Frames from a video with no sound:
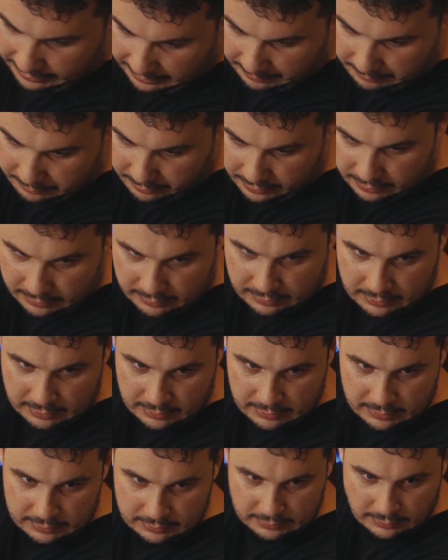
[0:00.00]
The third thing
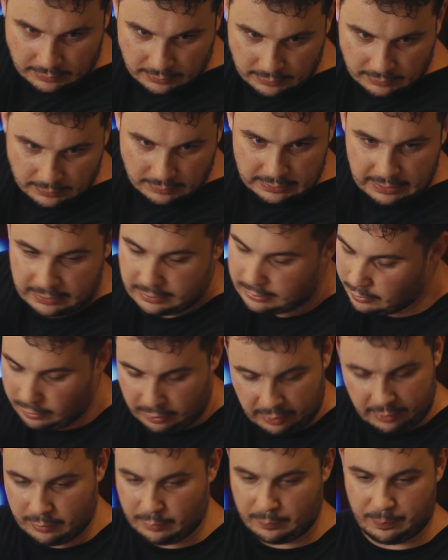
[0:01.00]
that I want you to
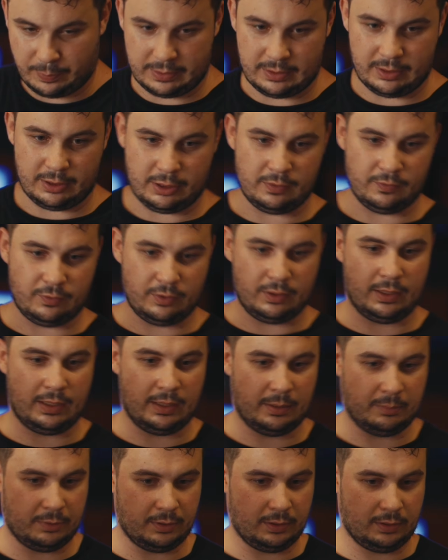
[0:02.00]
consider is to know
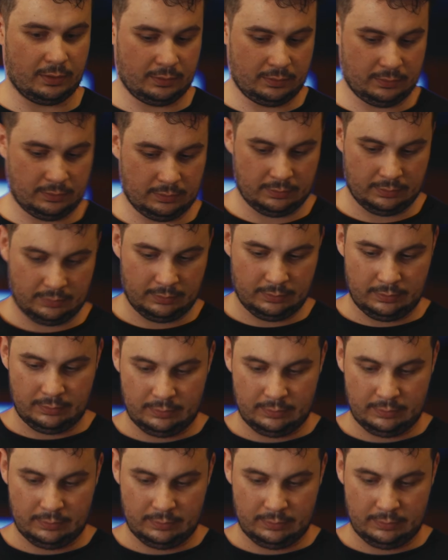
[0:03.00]
that the SDI